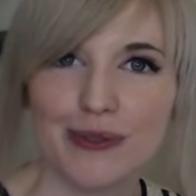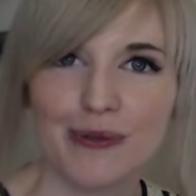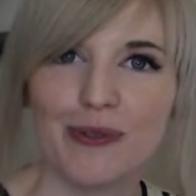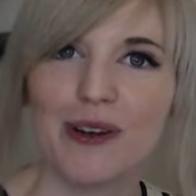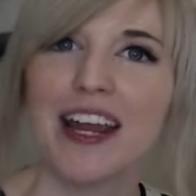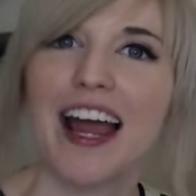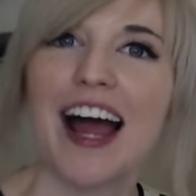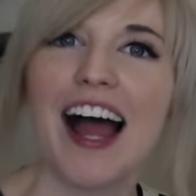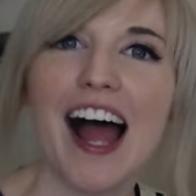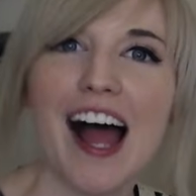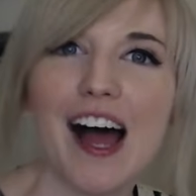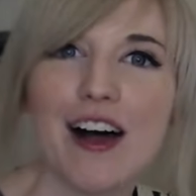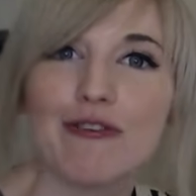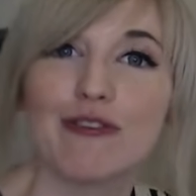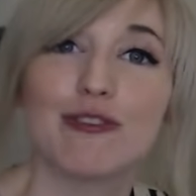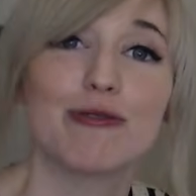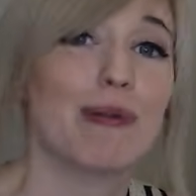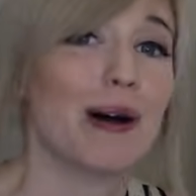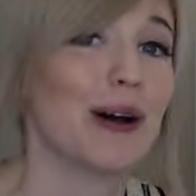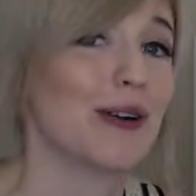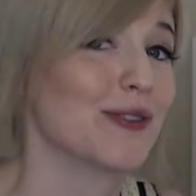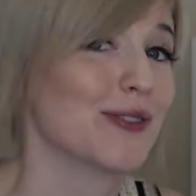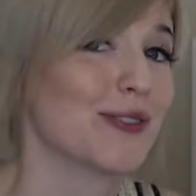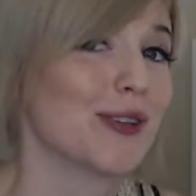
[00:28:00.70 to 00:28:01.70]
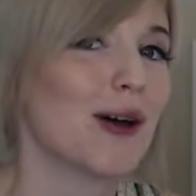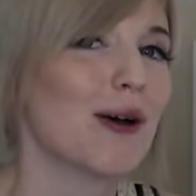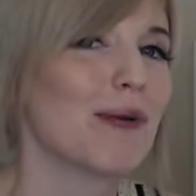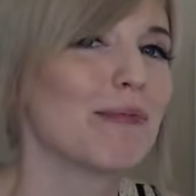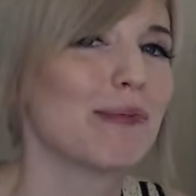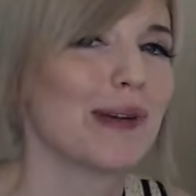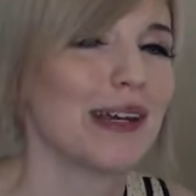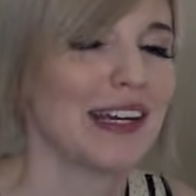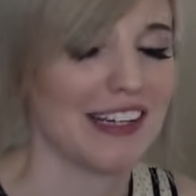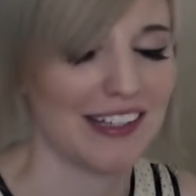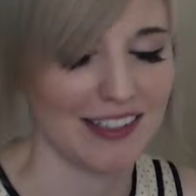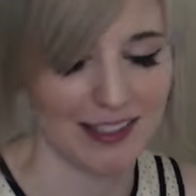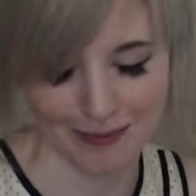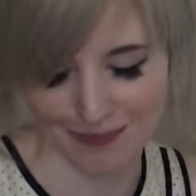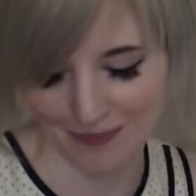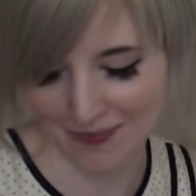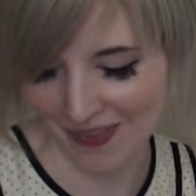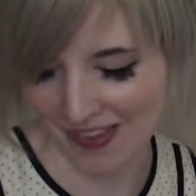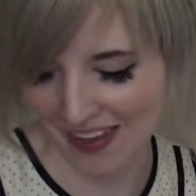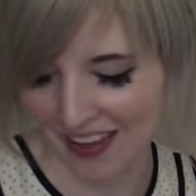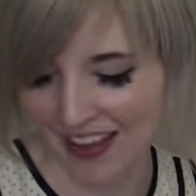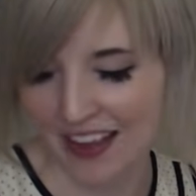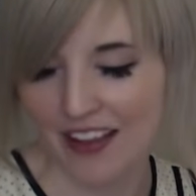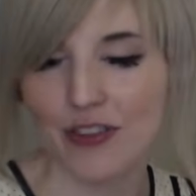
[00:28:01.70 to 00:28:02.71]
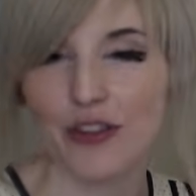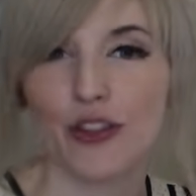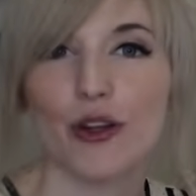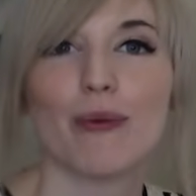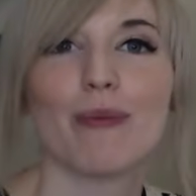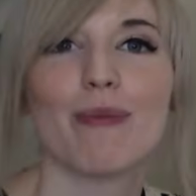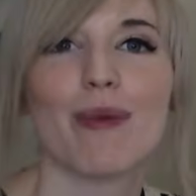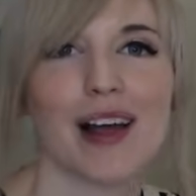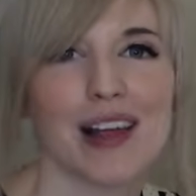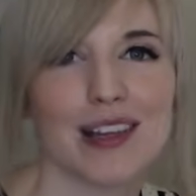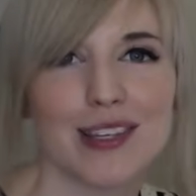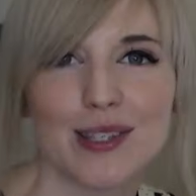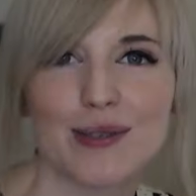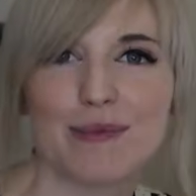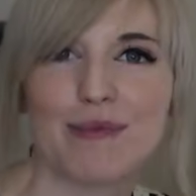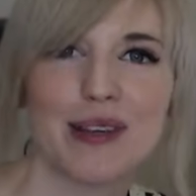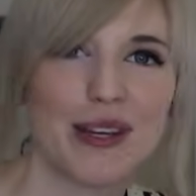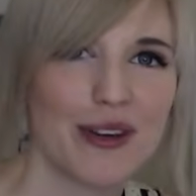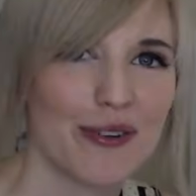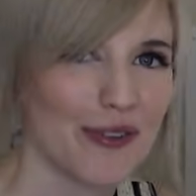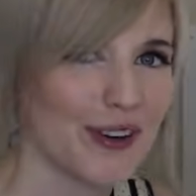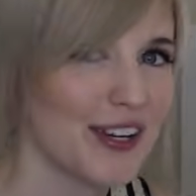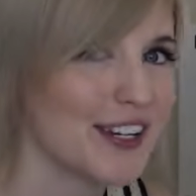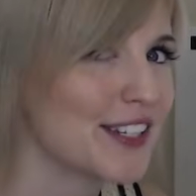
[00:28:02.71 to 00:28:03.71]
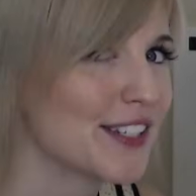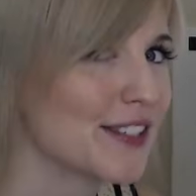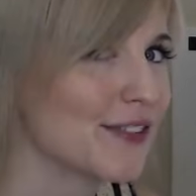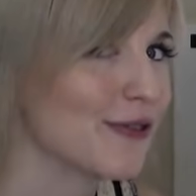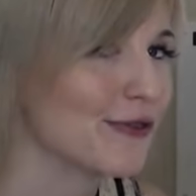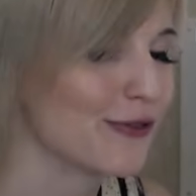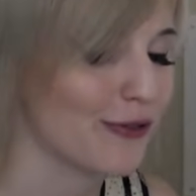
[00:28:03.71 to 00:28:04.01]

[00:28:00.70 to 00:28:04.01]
we have about zombies. There must be a reason